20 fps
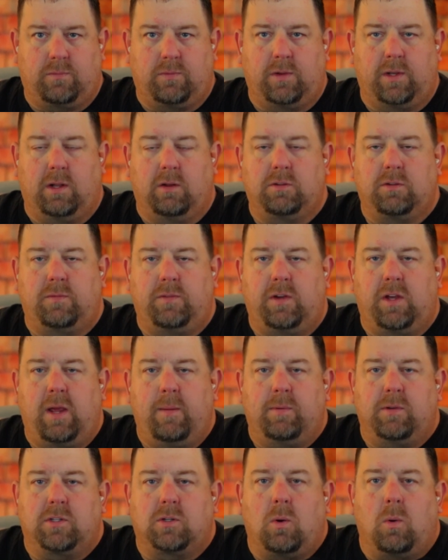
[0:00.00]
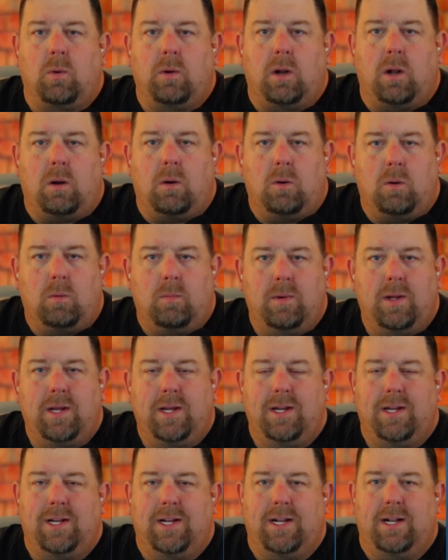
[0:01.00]
for those of you keeping score at home
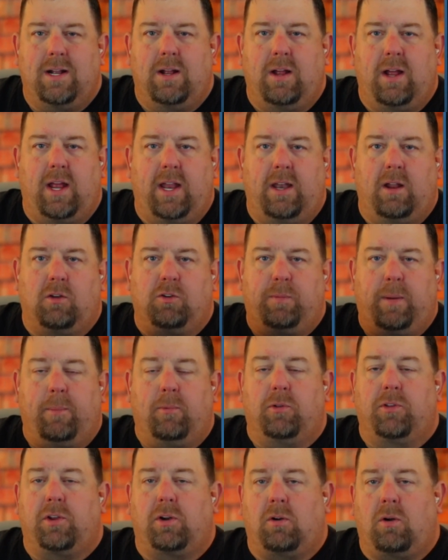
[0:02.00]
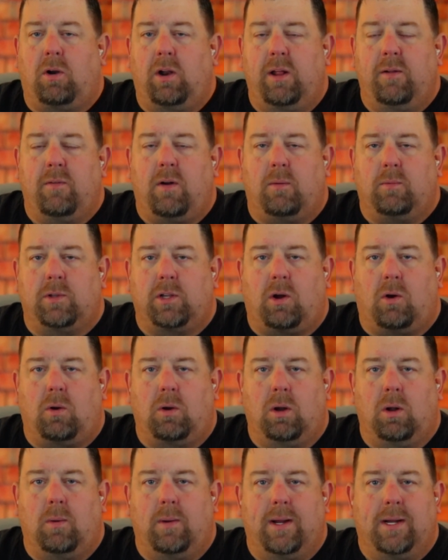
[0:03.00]
and those people that are already involved with the
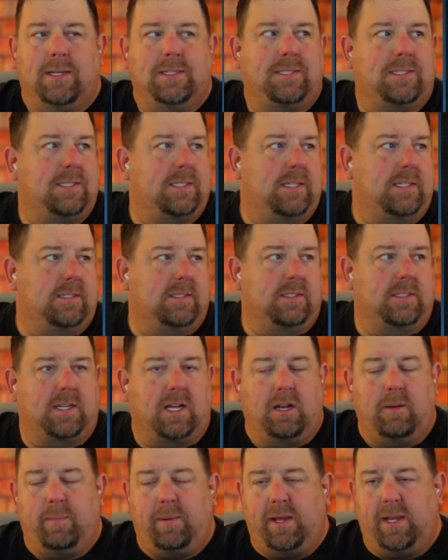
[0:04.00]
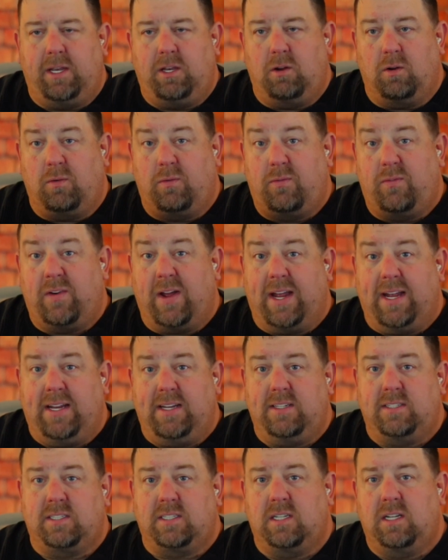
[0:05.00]
ROS, this is going to be in your
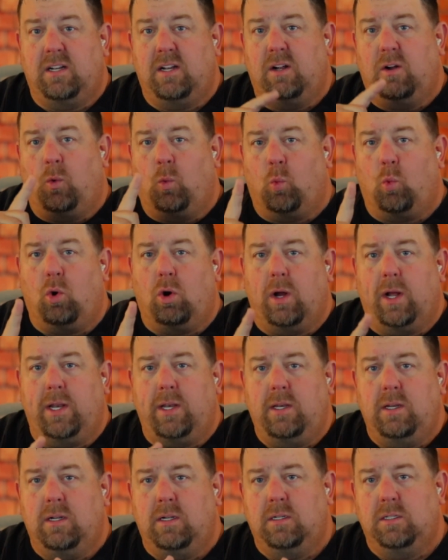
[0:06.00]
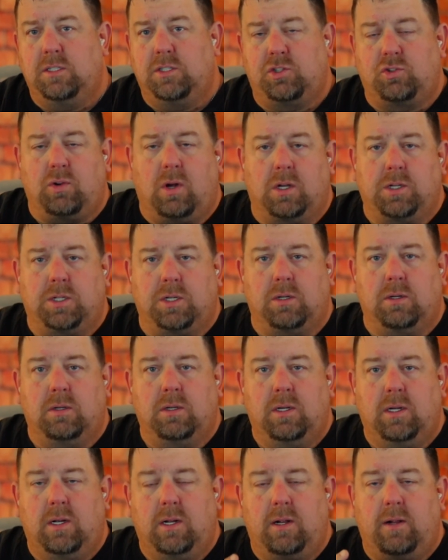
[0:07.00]
phase one structure,
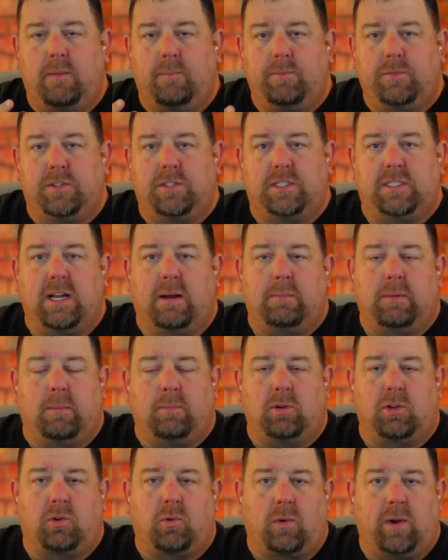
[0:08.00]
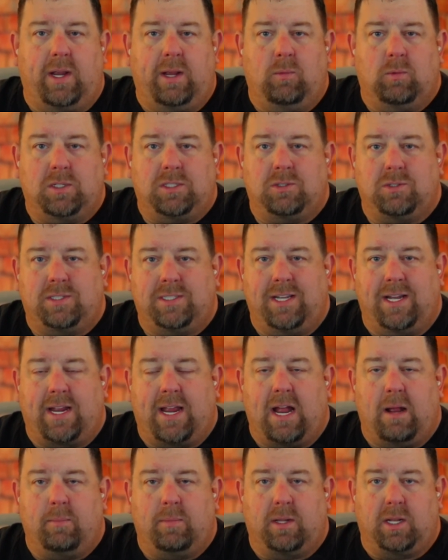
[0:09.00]
step number 3, which is the
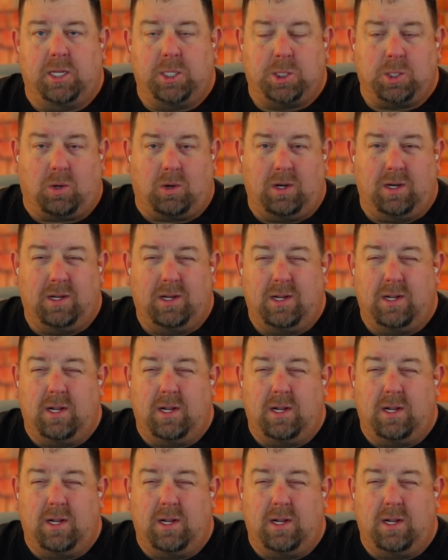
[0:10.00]
accountability chart.